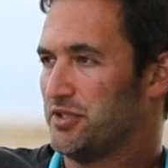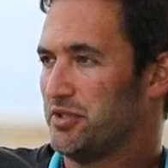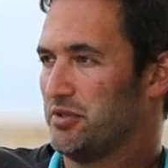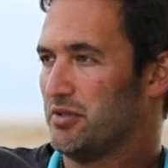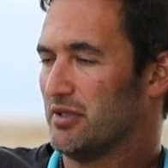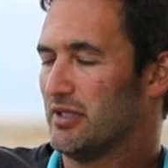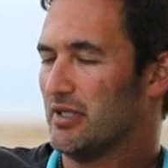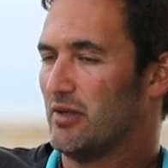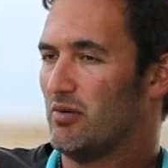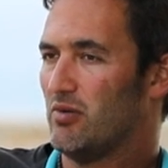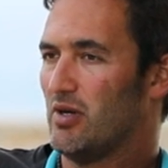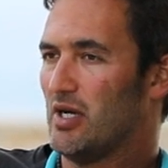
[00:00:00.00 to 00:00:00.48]

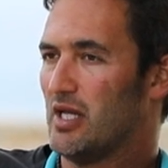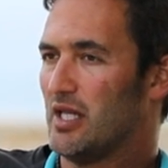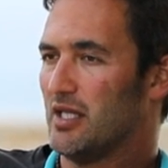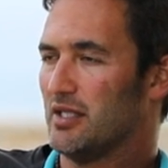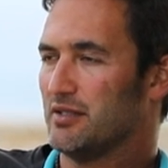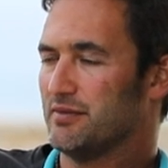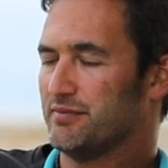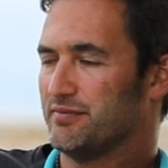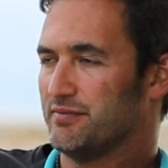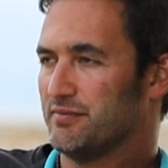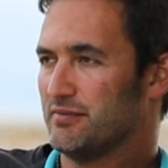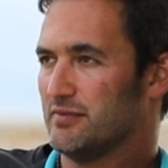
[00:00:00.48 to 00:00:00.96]
Sure.
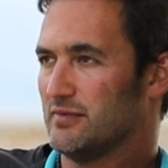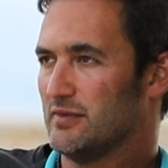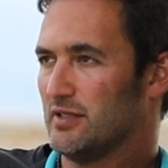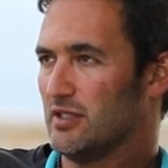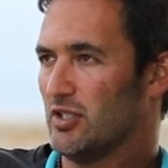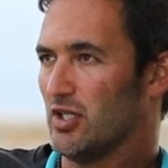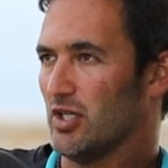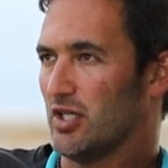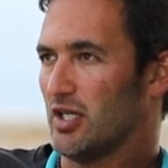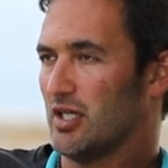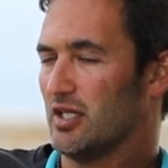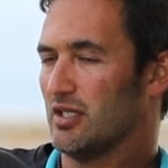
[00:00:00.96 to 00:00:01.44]
Well,
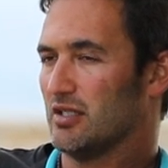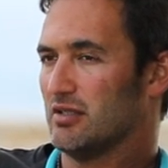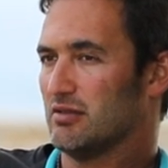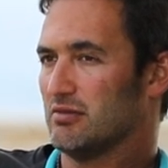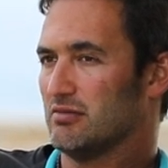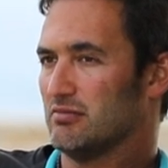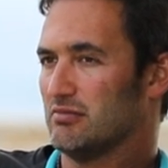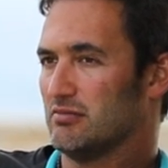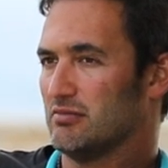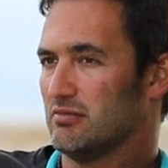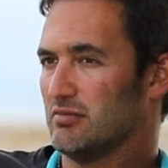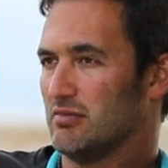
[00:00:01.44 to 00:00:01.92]
look,
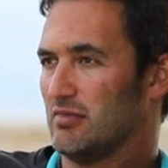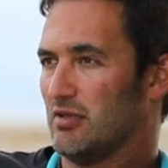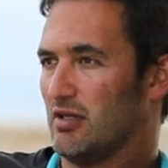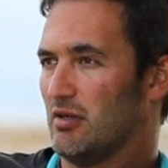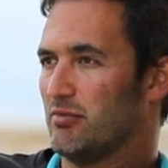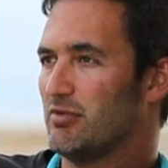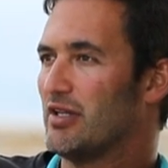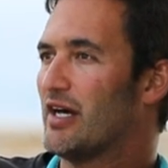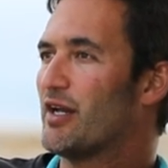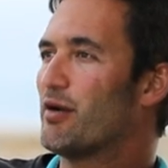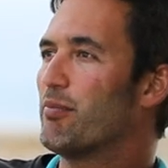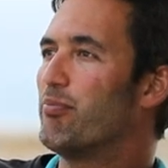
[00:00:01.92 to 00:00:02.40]

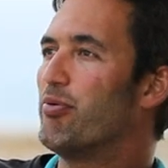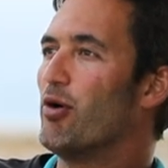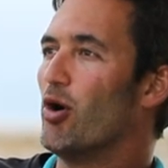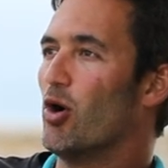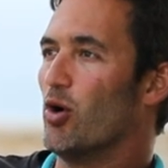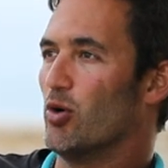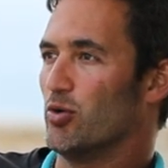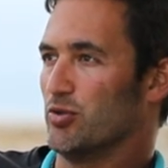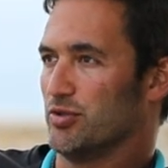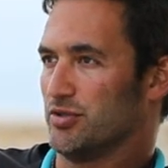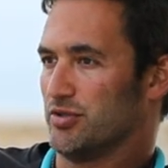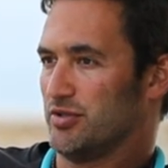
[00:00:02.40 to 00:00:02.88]
I'm not
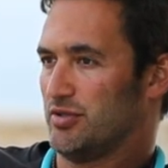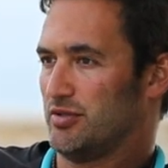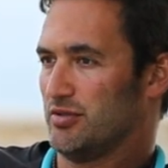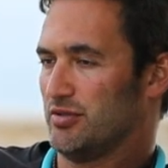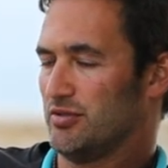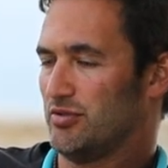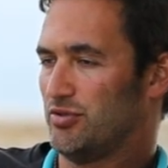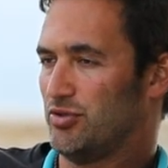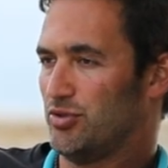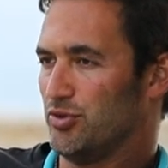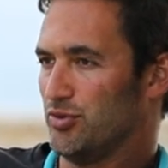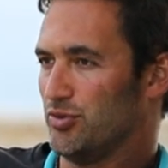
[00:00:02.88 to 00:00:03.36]
opposed
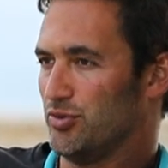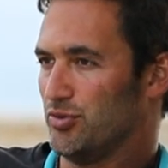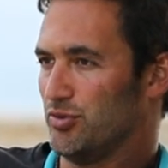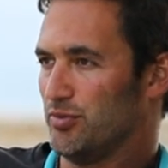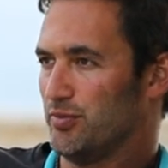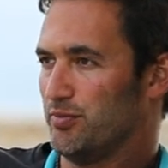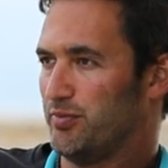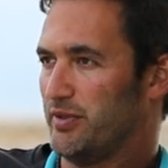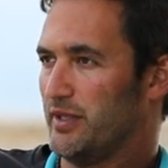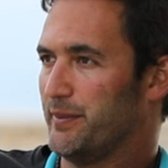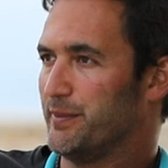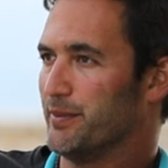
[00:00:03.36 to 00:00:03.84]

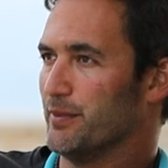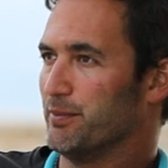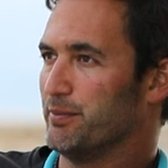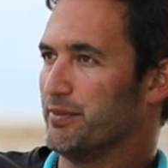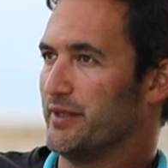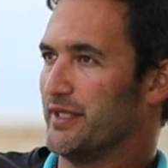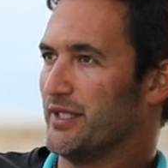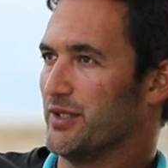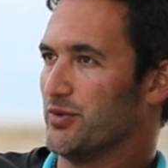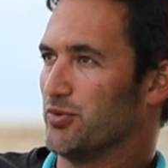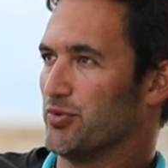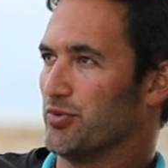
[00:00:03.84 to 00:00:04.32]
to people
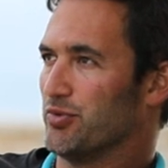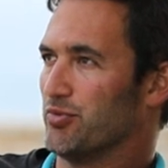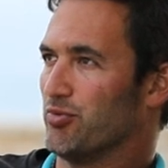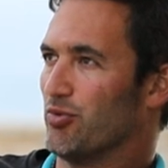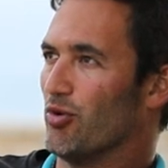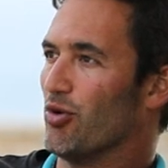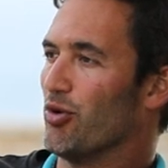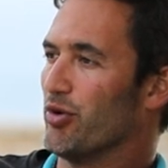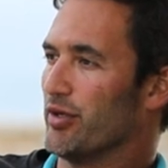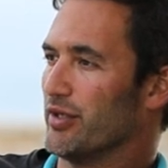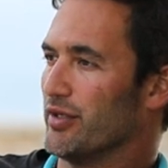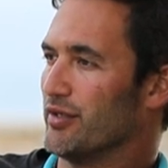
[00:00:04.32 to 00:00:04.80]
being
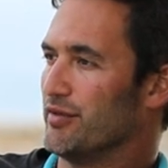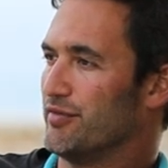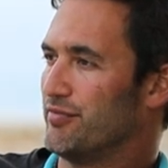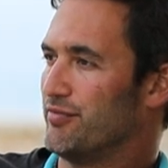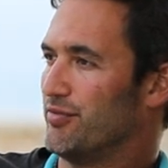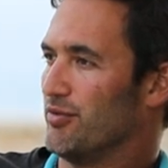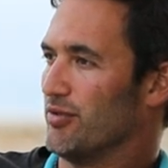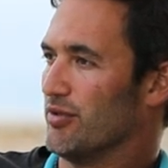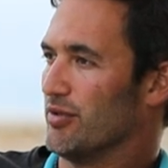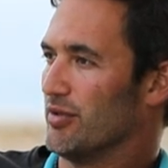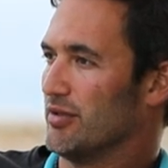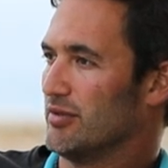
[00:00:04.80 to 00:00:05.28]
rewarded
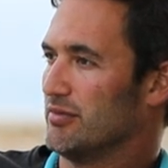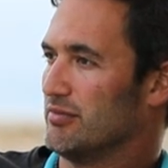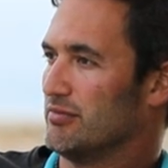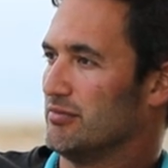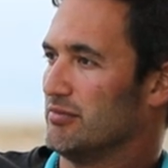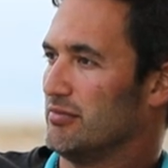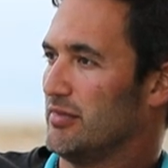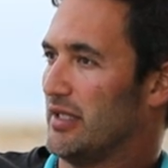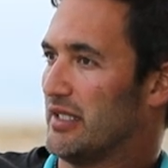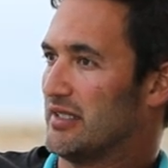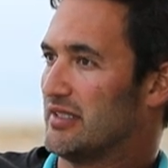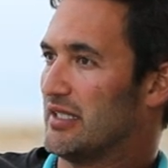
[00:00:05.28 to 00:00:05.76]
for
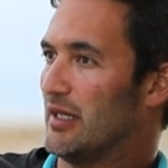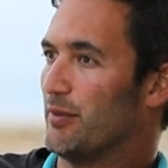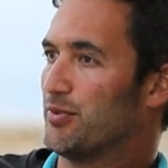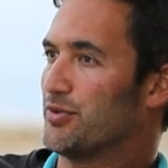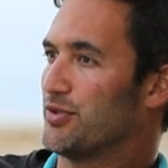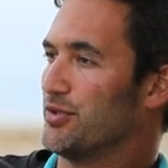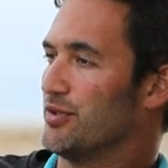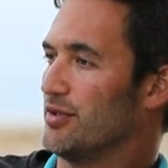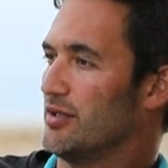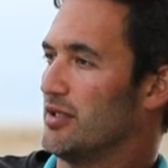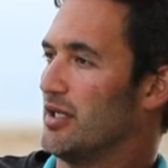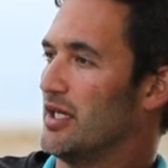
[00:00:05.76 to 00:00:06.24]

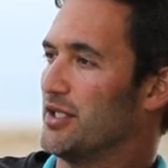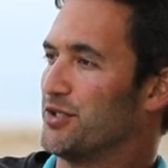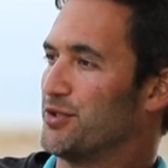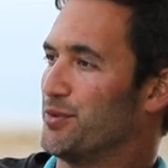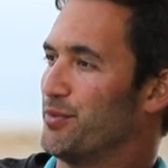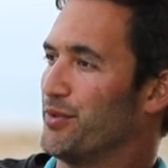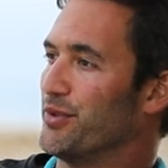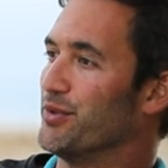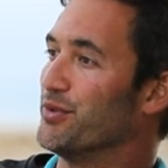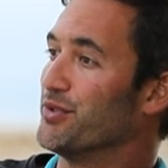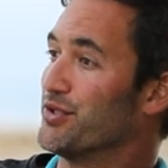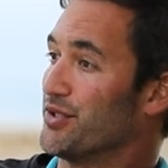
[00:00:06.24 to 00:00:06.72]
exceptional
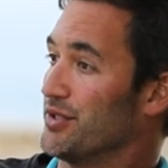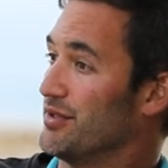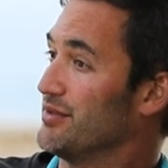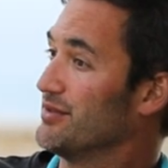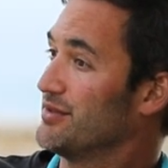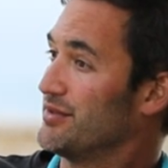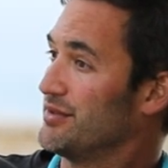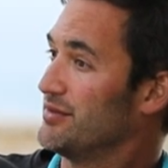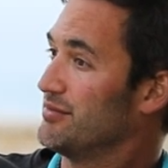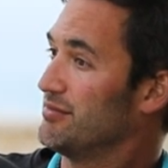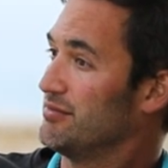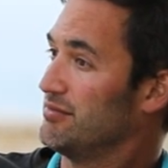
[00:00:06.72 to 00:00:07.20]

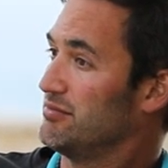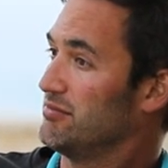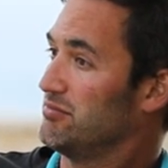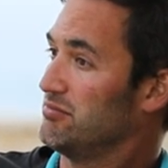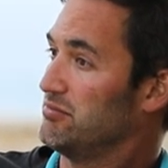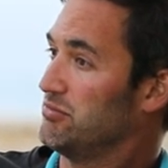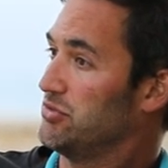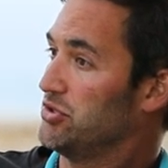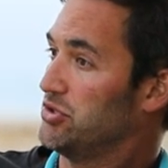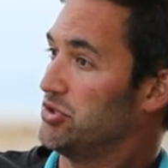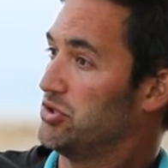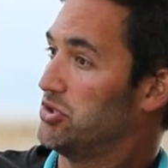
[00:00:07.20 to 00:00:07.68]
contributions.
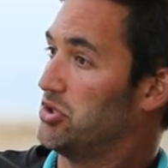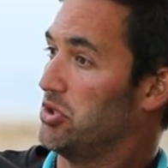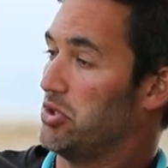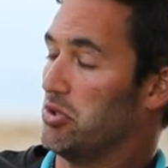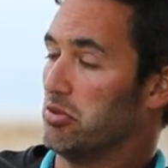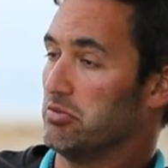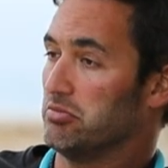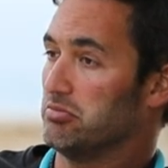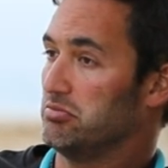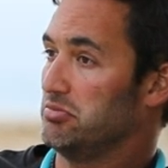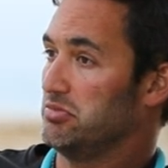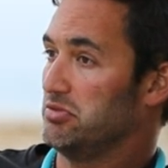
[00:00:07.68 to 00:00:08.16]
True.
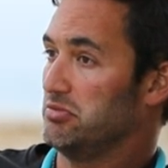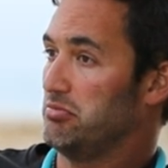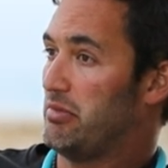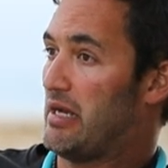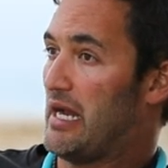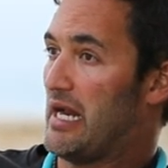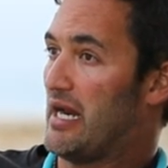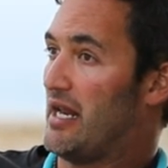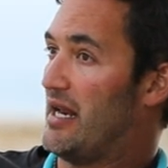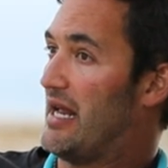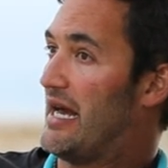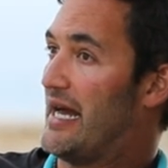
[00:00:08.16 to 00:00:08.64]
So
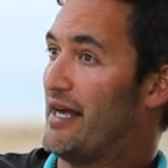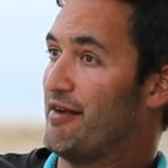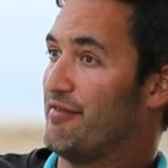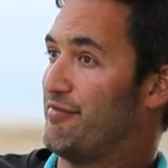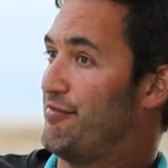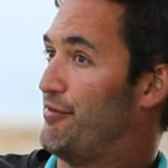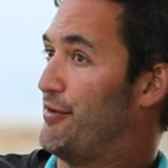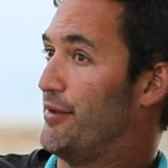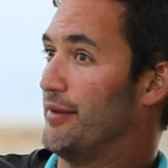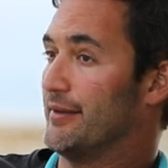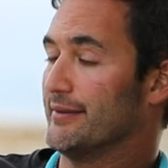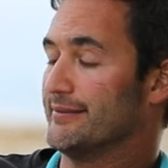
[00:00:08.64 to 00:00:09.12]
made an
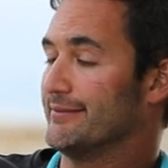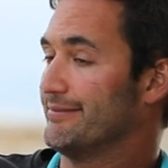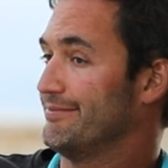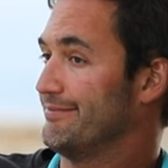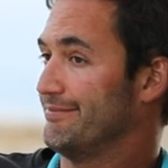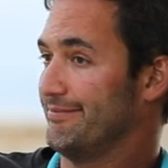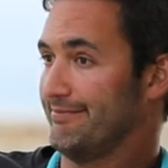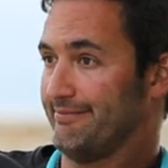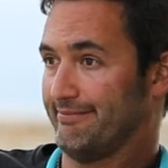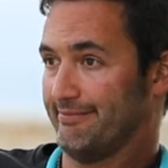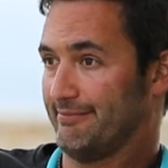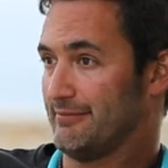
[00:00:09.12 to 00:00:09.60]
iPhone,
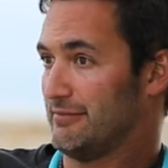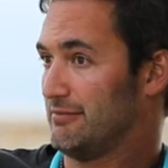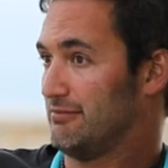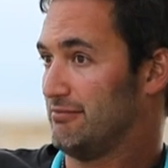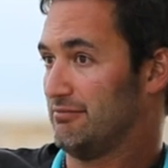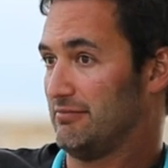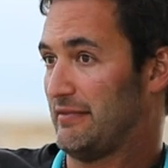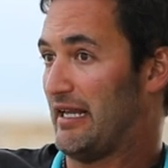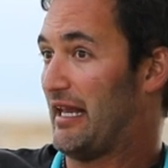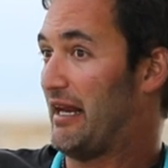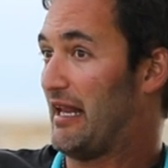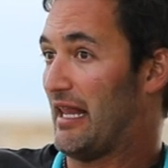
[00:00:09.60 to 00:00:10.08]

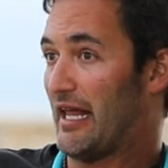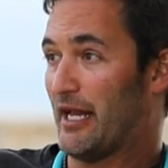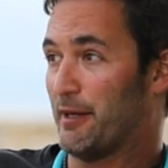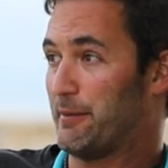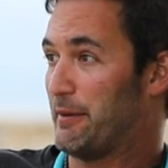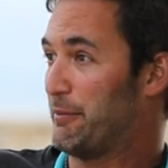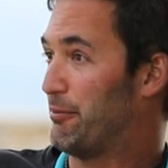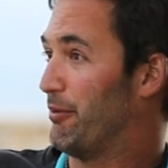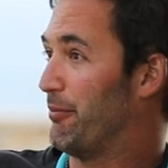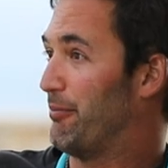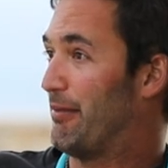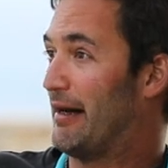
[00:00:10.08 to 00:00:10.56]
and a lot
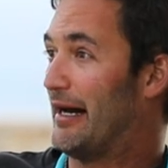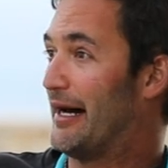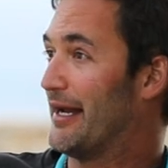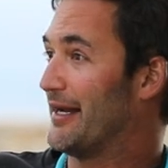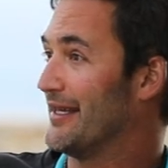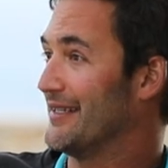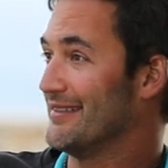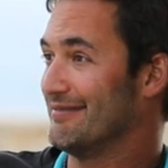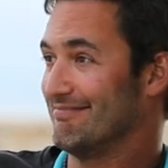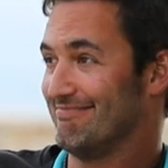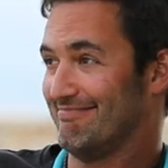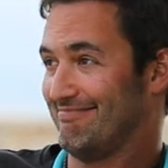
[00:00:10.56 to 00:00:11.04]
of people bought
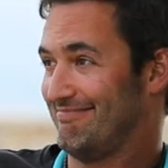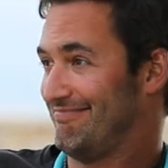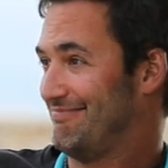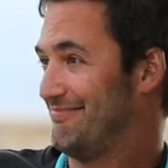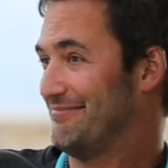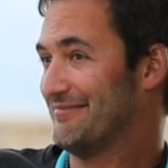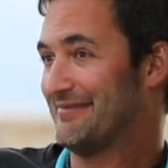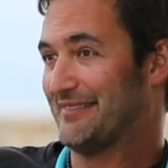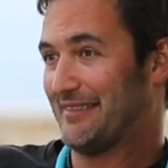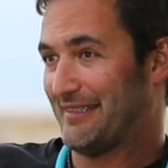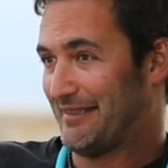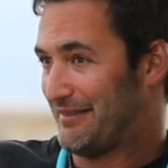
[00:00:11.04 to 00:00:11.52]
it.
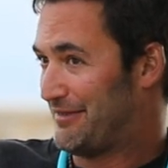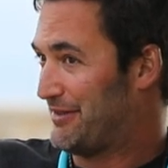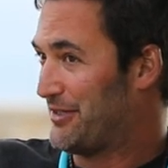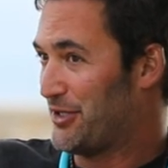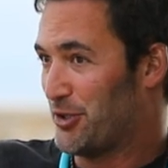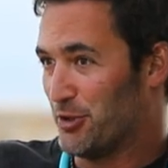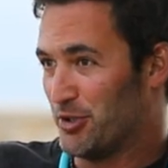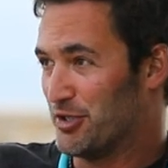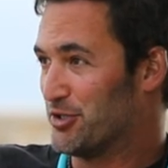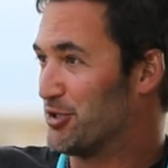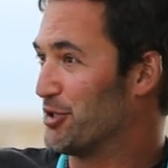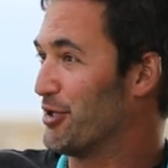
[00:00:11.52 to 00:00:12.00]

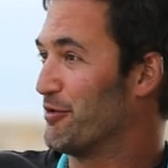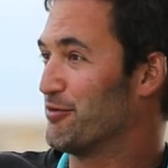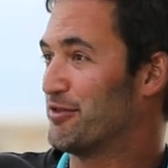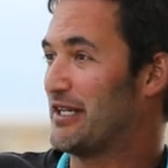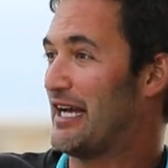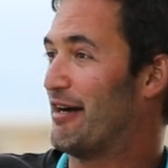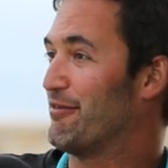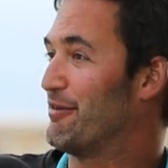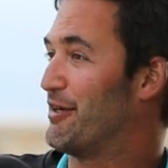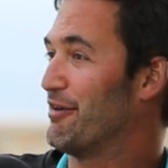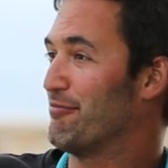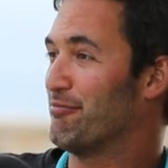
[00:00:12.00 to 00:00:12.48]
You deserve
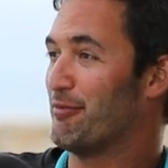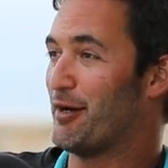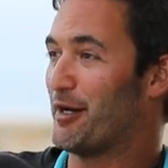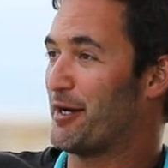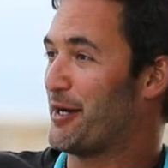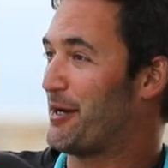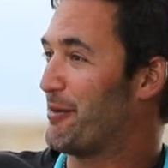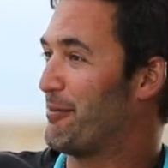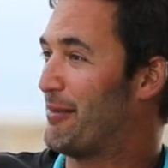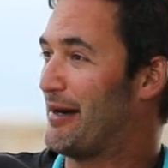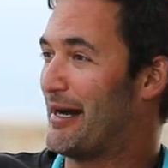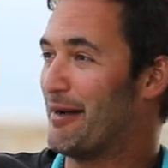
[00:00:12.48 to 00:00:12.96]
to have enough
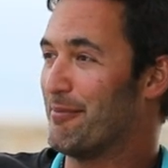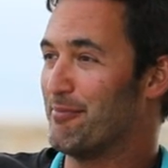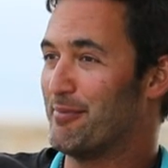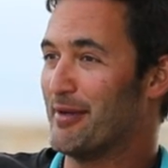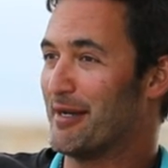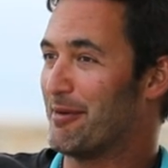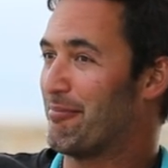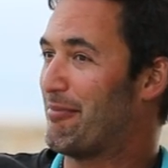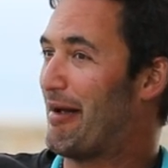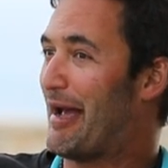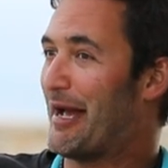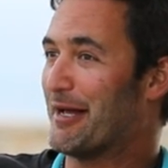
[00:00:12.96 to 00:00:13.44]
money to buy a
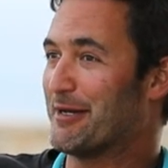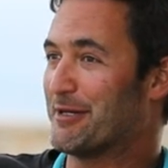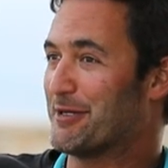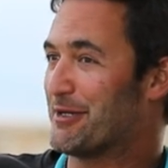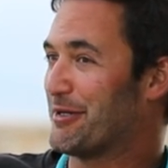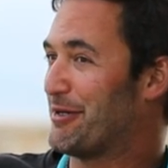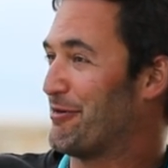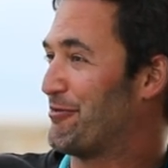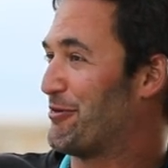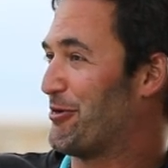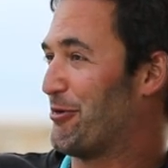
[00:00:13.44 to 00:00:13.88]
big mansion